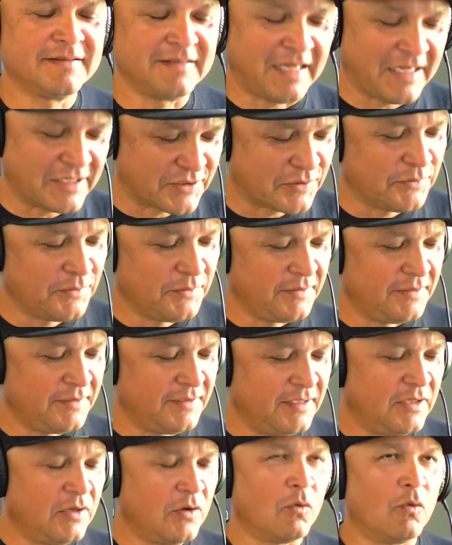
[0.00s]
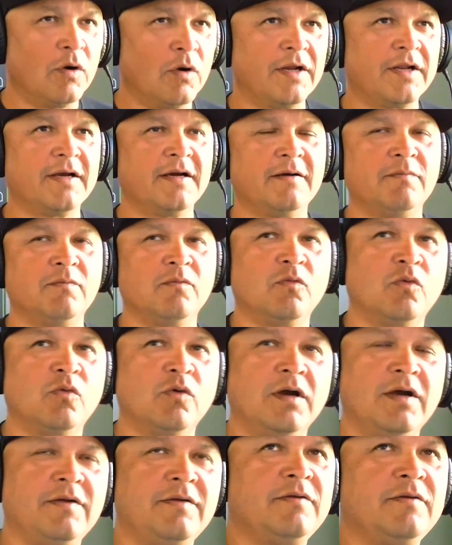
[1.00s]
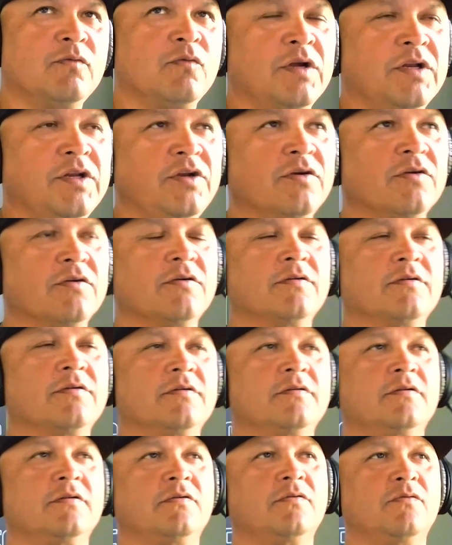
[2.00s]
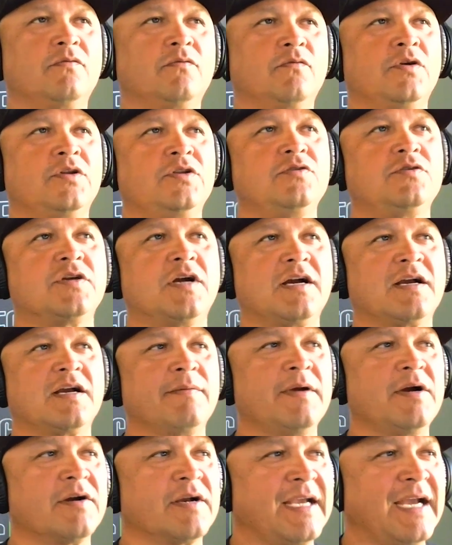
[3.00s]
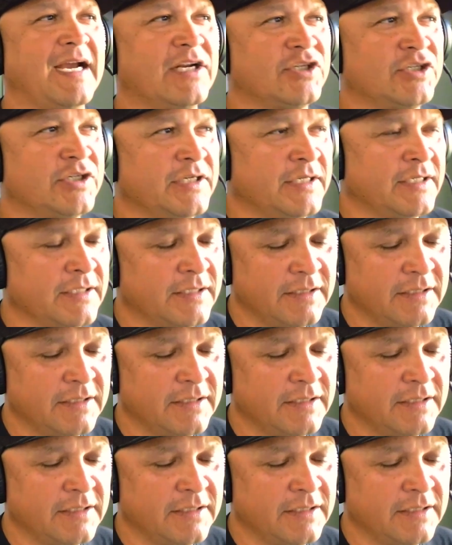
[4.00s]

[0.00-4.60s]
That's cool. What when you talk about catching,